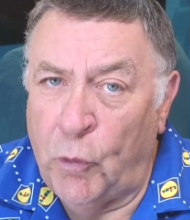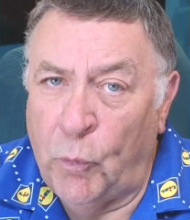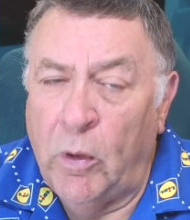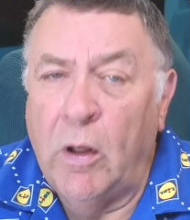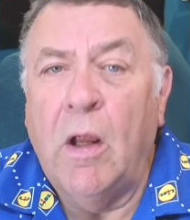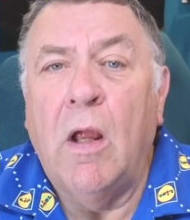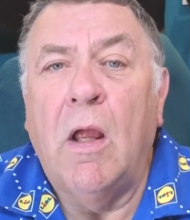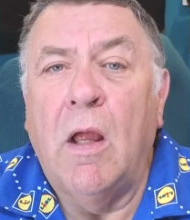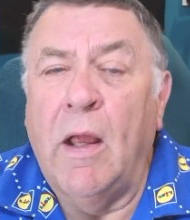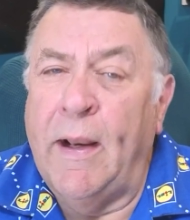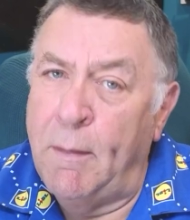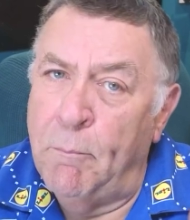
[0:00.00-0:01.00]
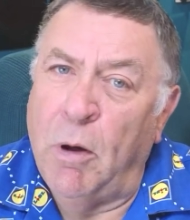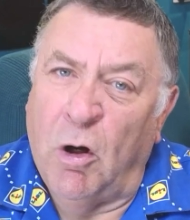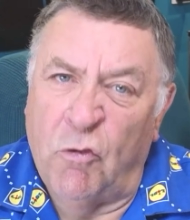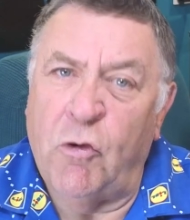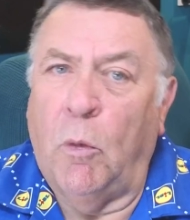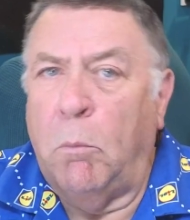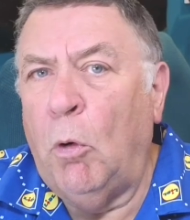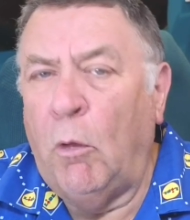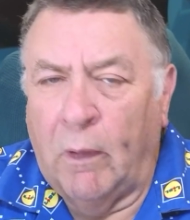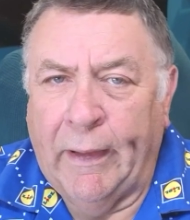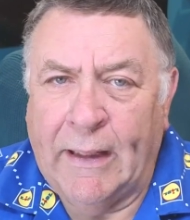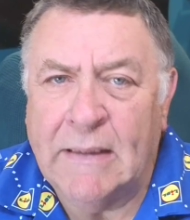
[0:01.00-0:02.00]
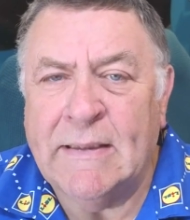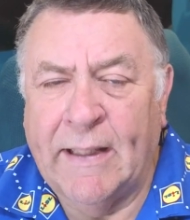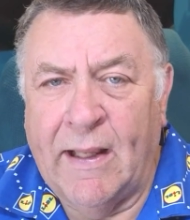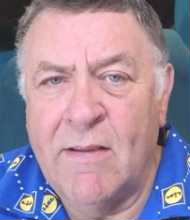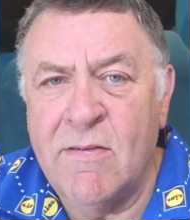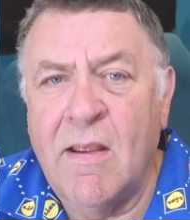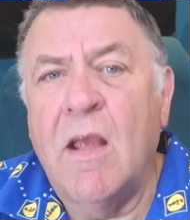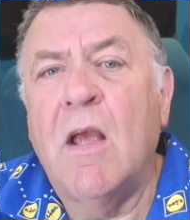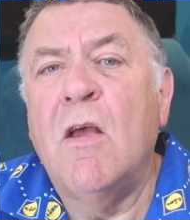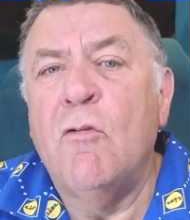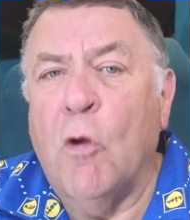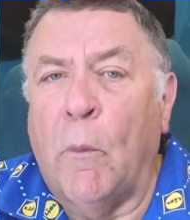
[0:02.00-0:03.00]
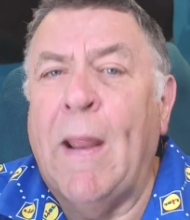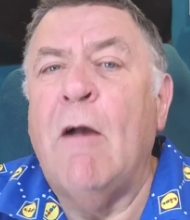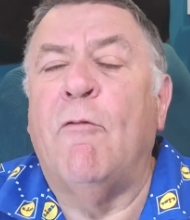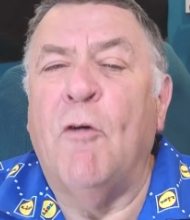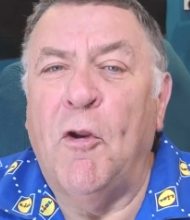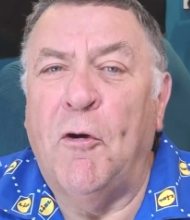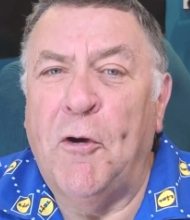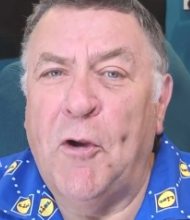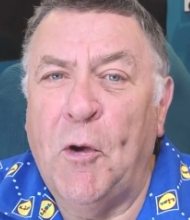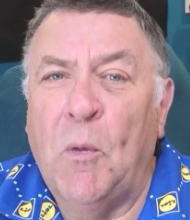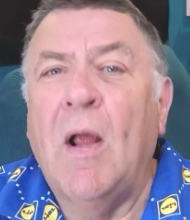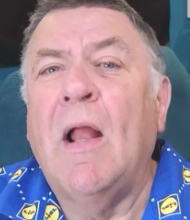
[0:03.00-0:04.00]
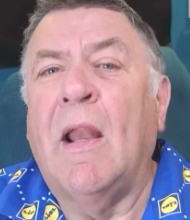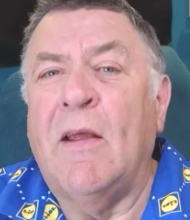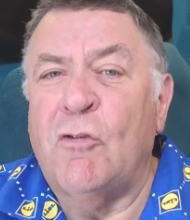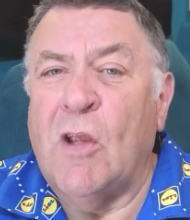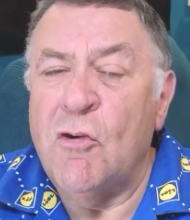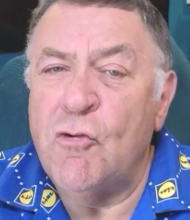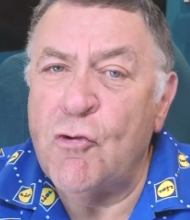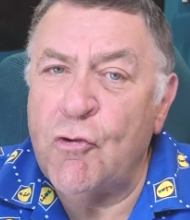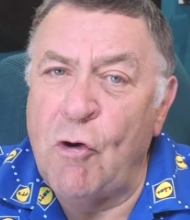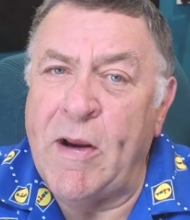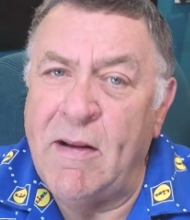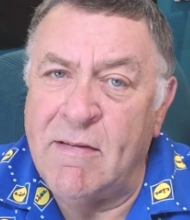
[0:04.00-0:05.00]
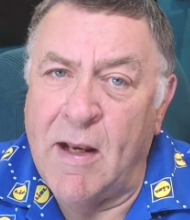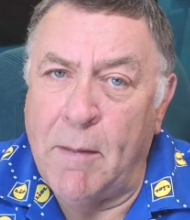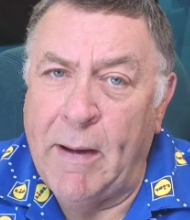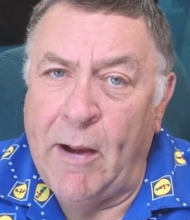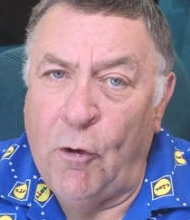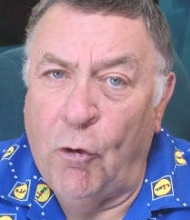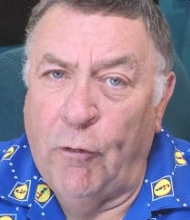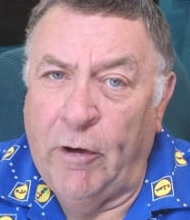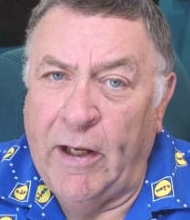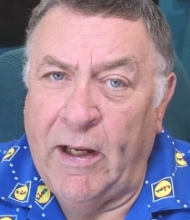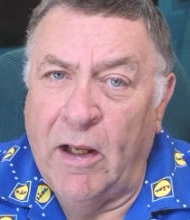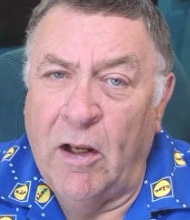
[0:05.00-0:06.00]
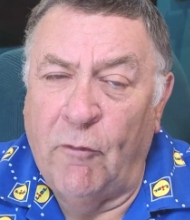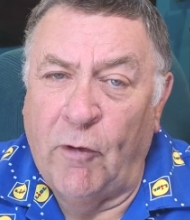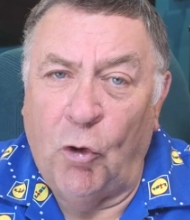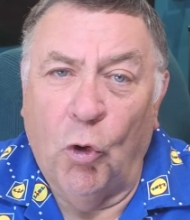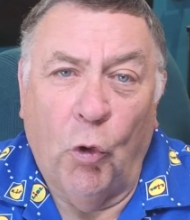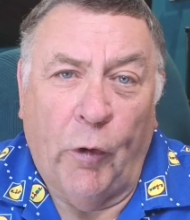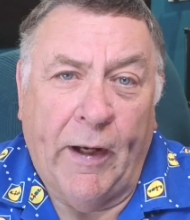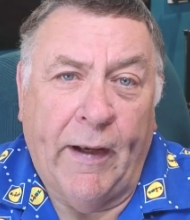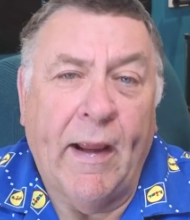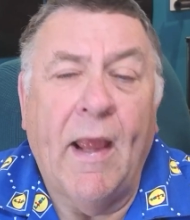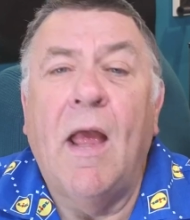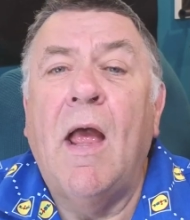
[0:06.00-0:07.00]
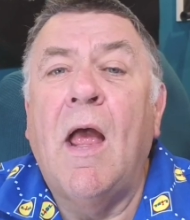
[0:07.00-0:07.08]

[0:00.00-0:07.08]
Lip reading: two, and in part two I'll put a link to this. So without further ado, let's get straight into the bit I'd already recorded.